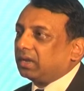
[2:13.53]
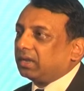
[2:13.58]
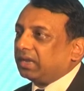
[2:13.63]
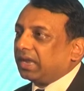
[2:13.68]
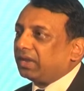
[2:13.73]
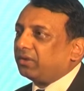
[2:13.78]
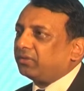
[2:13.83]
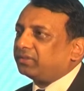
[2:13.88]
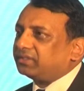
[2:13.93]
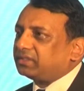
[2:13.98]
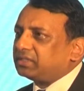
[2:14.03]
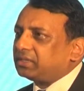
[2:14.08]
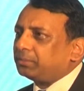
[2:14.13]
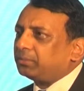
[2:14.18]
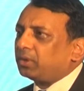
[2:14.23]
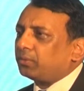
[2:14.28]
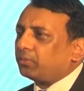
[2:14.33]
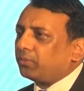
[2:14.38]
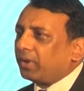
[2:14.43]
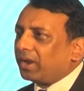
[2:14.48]
Can we
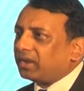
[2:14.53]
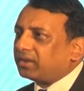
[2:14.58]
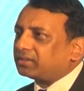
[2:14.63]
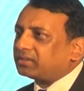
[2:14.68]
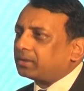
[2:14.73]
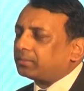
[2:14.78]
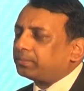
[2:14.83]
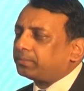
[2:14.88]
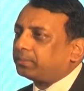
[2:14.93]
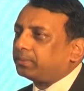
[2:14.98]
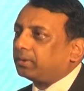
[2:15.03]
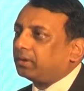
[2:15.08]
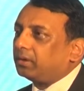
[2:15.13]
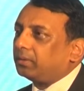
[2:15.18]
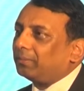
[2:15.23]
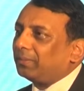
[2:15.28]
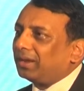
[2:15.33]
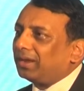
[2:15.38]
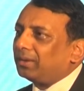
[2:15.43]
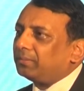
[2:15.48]
receive the water of
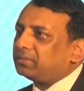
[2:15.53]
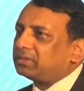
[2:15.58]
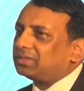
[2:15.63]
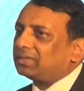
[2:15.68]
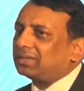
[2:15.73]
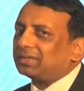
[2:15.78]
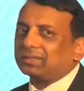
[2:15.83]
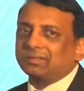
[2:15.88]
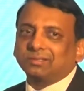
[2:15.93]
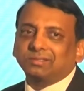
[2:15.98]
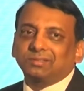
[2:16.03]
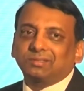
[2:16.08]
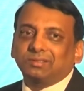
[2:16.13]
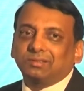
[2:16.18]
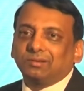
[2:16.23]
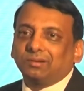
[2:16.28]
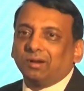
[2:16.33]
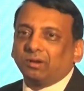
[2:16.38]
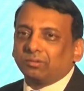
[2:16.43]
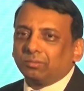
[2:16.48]
Melamji at
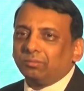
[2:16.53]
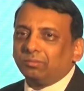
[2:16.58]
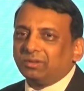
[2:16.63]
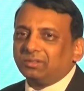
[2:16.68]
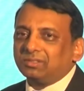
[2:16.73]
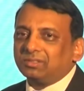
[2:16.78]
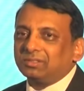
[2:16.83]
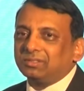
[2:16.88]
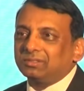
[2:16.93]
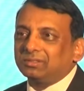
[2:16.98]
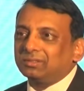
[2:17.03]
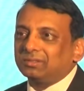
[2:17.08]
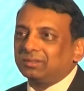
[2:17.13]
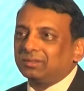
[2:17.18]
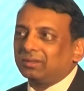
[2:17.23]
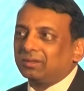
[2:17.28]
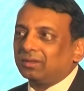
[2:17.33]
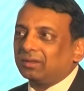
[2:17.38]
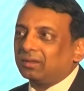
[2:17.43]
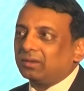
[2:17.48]
October?
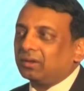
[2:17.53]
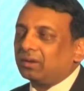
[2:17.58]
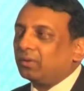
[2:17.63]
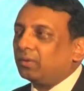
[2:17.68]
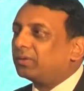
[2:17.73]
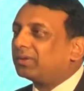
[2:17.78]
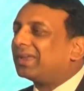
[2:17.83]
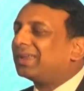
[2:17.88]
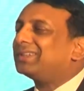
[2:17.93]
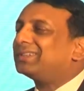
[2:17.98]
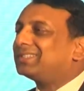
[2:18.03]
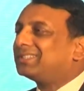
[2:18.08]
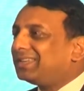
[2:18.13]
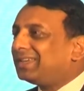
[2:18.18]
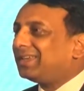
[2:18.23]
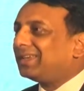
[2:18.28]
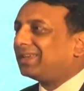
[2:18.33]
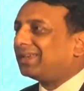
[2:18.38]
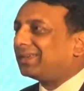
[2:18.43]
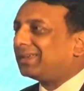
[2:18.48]
Who can
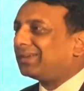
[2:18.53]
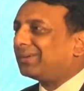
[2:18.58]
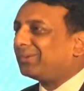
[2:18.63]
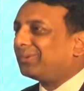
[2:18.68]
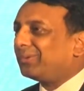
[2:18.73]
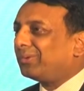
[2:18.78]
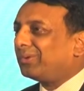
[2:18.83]
say?